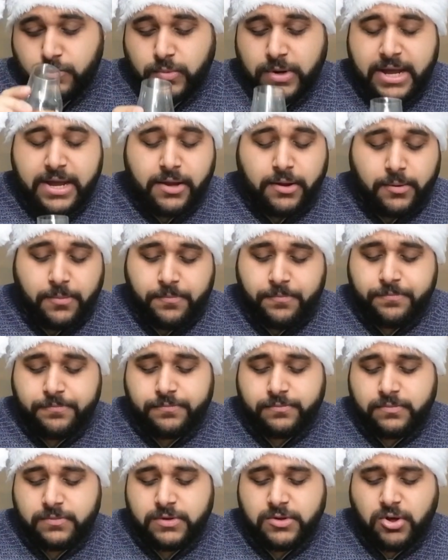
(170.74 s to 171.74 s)
Wow.
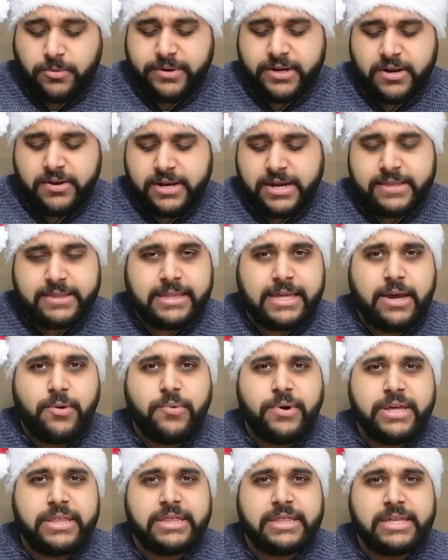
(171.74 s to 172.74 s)
Normally don't get
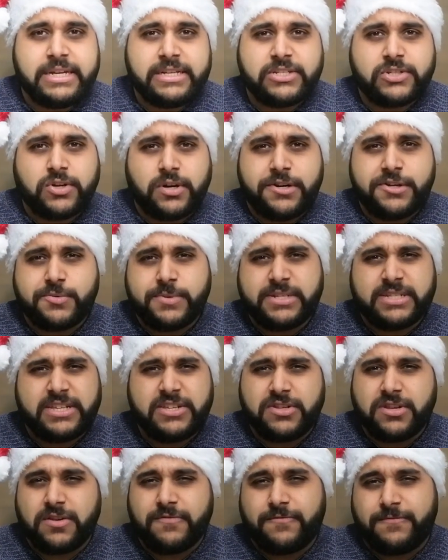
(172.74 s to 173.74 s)
that with Scottish
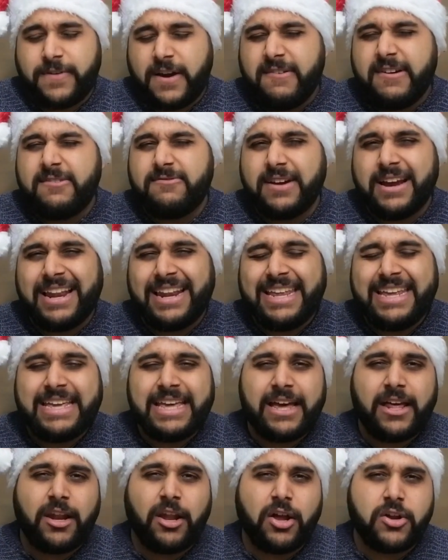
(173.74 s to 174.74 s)
whiskies. You very rarely
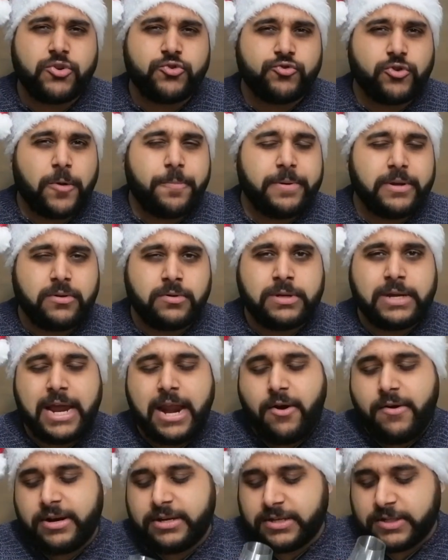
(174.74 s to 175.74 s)
get a lot of tropical
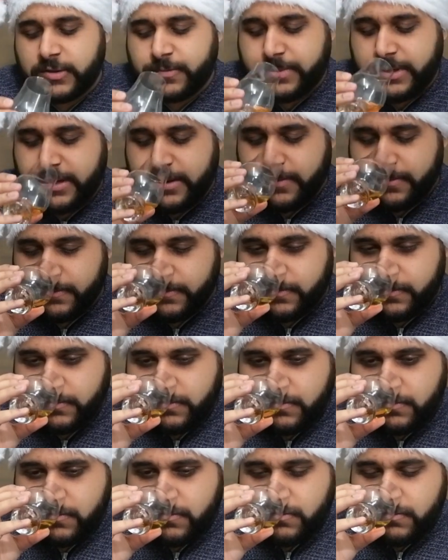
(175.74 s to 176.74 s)
characters, but
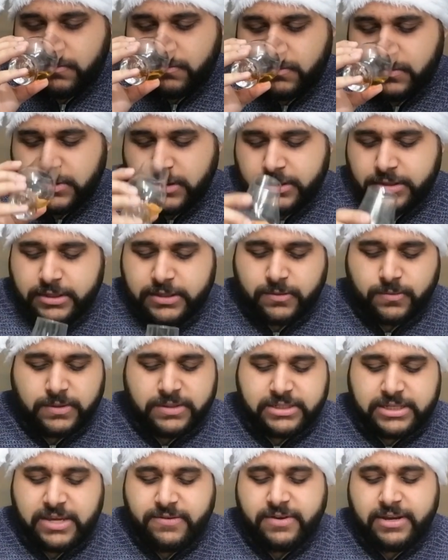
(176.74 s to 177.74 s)
this
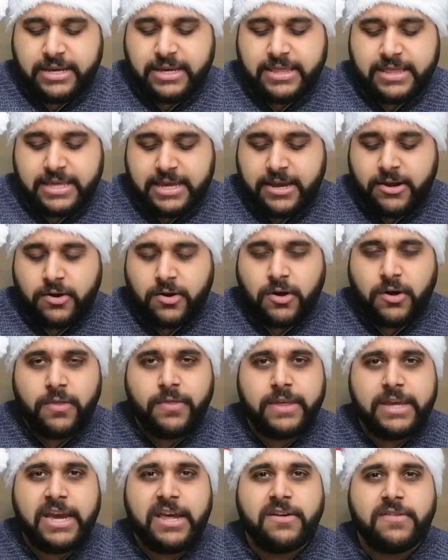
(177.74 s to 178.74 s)
one's giving it there
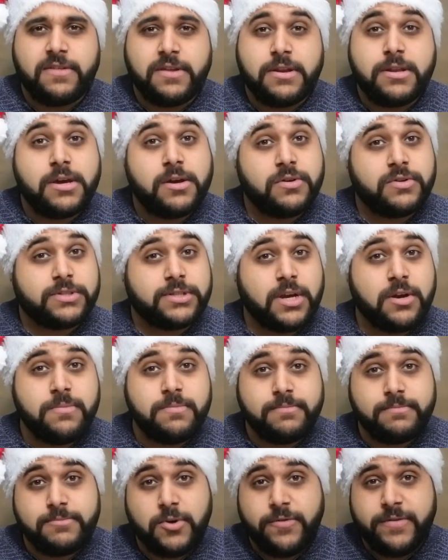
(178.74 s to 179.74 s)
on the end of the nose.
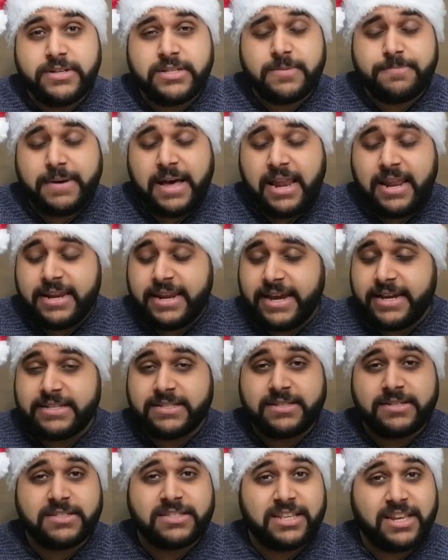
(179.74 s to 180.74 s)
So, move into the palate
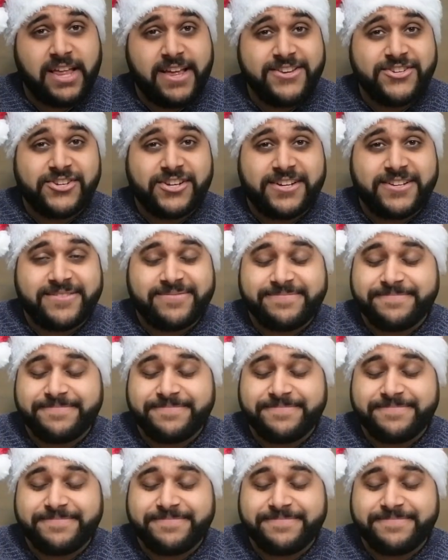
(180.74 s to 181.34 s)
next. Solange.